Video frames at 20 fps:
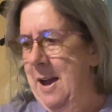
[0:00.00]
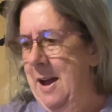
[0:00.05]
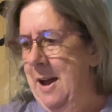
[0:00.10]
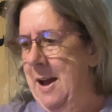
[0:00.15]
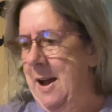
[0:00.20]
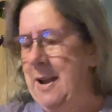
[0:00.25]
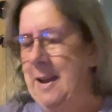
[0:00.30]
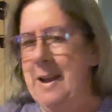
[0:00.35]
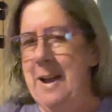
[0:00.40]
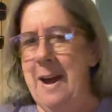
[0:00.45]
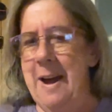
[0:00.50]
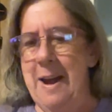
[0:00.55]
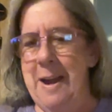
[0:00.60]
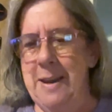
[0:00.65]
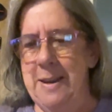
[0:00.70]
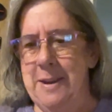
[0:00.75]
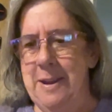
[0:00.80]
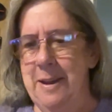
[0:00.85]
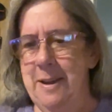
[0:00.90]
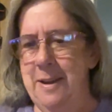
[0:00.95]
I
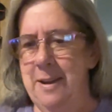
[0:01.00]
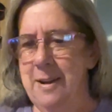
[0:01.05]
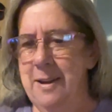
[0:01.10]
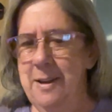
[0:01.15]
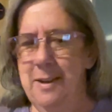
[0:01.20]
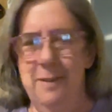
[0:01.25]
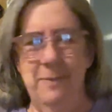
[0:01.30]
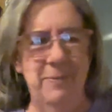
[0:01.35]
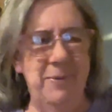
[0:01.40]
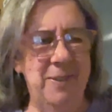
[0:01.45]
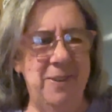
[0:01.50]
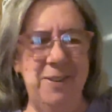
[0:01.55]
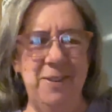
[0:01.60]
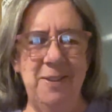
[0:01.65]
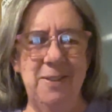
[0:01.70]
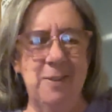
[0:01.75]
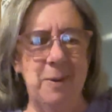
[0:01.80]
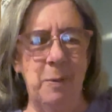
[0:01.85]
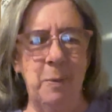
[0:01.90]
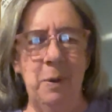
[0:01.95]
got, it's
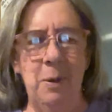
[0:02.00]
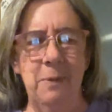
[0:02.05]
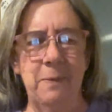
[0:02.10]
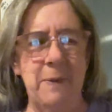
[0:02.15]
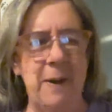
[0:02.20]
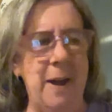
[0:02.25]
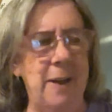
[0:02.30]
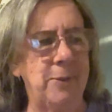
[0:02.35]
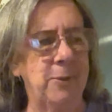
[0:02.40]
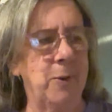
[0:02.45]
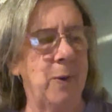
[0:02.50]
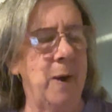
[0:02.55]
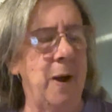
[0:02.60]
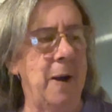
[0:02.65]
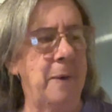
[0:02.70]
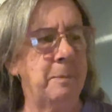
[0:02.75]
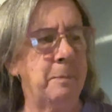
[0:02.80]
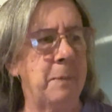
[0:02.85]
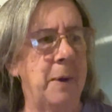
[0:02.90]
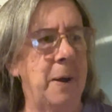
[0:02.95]
just a really fast
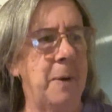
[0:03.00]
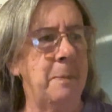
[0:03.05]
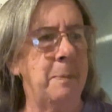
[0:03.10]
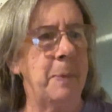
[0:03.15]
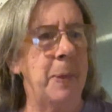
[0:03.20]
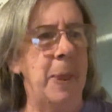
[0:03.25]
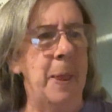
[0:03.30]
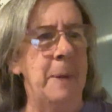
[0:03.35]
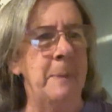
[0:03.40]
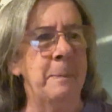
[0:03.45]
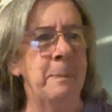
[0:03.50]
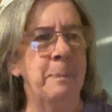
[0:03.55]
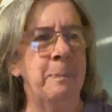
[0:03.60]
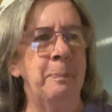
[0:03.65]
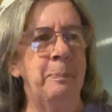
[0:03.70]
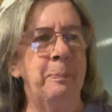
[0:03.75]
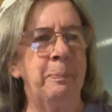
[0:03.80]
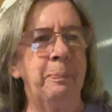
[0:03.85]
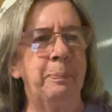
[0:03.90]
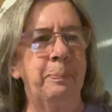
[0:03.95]
craft, but
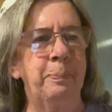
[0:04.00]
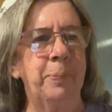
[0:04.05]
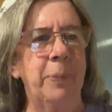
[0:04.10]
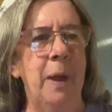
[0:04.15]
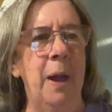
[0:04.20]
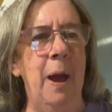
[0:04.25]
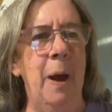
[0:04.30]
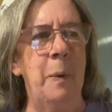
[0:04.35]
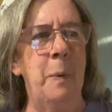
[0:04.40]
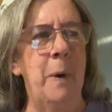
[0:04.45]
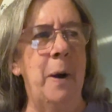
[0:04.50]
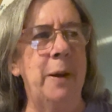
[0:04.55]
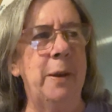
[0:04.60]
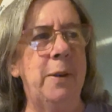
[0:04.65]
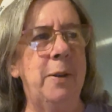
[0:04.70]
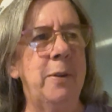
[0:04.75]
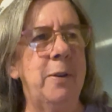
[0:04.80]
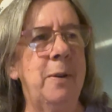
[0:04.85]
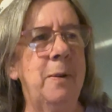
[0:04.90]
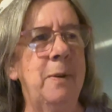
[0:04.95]
I wanted
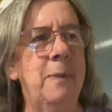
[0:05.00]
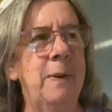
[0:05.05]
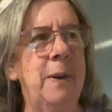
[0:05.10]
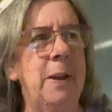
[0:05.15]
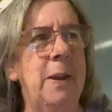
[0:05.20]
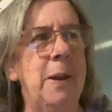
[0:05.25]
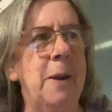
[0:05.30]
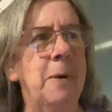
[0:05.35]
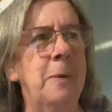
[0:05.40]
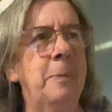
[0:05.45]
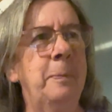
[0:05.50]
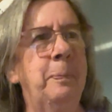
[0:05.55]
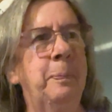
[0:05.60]
to do a video.